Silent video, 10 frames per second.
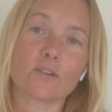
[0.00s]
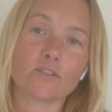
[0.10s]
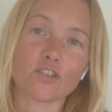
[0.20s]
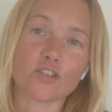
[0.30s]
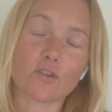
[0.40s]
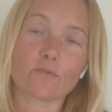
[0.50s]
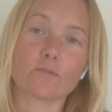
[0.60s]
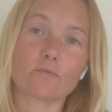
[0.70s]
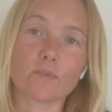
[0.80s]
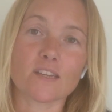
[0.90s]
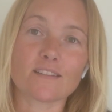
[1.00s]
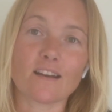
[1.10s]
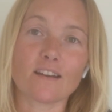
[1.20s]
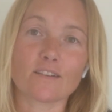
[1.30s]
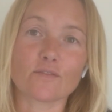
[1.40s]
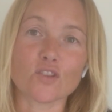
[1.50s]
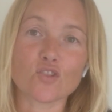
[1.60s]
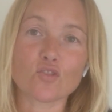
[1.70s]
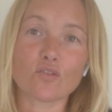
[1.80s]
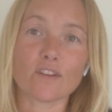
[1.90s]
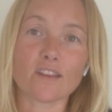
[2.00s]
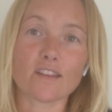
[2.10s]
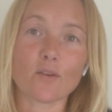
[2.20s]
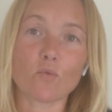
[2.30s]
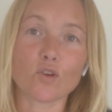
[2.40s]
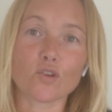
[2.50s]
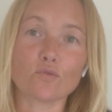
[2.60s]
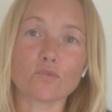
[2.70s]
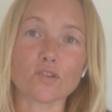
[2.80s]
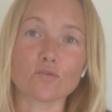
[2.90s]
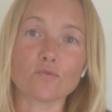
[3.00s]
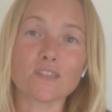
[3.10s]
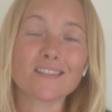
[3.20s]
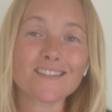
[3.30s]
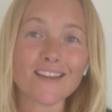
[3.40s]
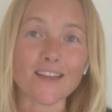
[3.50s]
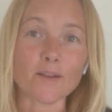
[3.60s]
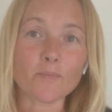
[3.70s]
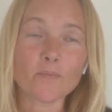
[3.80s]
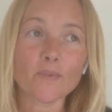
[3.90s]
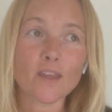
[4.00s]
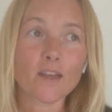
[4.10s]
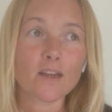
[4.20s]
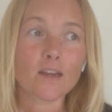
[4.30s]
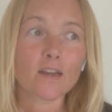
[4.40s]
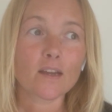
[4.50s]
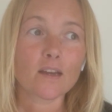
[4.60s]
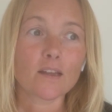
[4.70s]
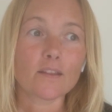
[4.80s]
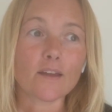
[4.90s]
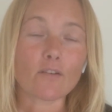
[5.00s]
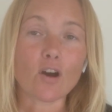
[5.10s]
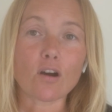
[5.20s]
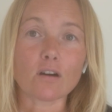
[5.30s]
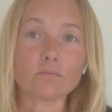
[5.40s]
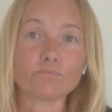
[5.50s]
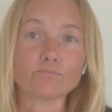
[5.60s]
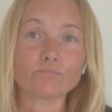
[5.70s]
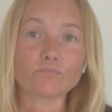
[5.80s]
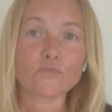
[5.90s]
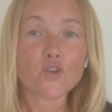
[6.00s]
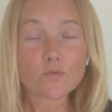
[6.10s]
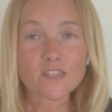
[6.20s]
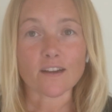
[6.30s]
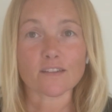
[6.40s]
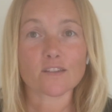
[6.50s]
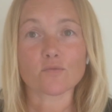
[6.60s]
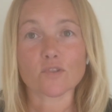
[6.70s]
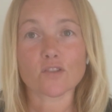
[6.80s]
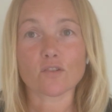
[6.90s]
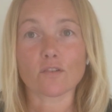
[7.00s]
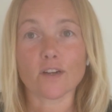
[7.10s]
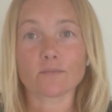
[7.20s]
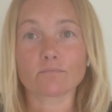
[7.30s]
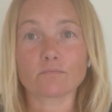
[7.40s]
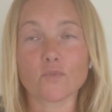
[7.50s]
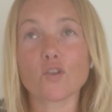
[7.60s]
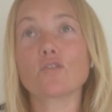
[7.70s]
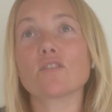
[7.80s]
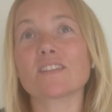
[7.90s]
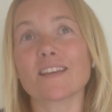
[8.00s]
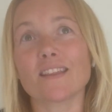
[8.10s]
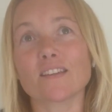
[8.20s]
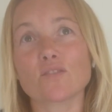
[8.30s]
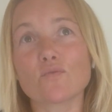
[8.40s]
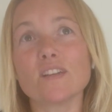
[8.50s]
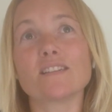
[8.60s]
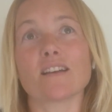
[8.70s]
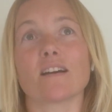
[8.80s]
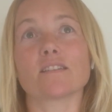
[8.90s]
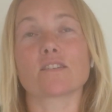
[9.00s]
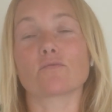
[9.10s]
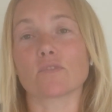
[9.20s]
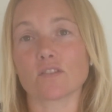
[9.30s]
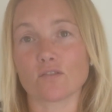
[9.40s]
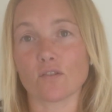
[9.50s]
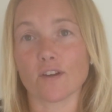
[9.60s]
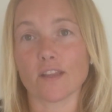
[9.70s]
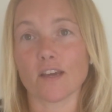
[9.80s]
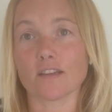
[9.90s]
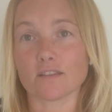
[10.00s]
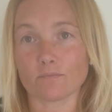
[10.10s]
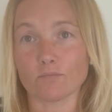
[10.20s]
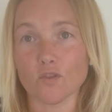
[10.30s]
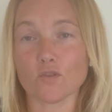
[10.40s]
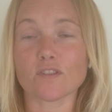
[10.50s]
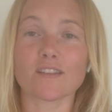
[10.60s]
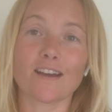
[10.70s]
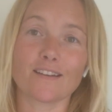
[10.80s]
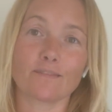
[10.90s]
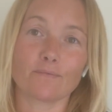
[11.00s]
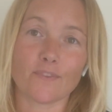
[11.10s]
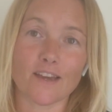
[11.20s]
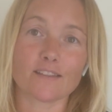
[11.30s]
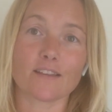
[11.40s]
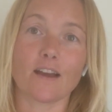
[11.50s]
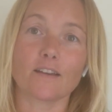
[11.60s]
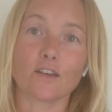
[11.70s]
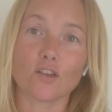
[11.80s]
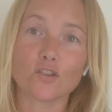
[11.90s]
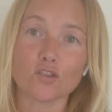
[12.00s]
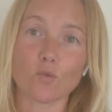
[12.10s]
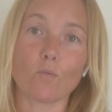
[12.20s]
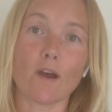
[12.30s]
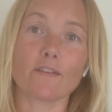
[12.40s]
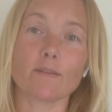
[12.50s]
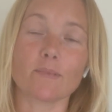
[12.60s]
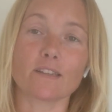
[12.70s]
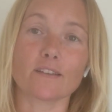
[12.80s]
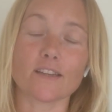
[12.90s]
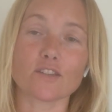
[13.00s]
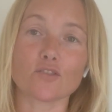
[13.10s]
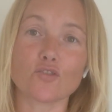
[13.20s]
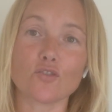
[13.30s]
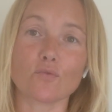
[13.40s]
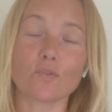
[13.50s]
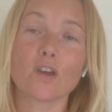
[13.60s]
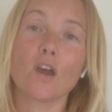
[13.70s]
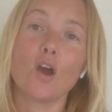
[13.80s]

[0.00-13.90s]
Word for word: going to show the, the side of the story that they want you to see. There are two sides to a story. You could say there's three sides to a story. There's your side, their side, and somewhere in the middle there's the truth.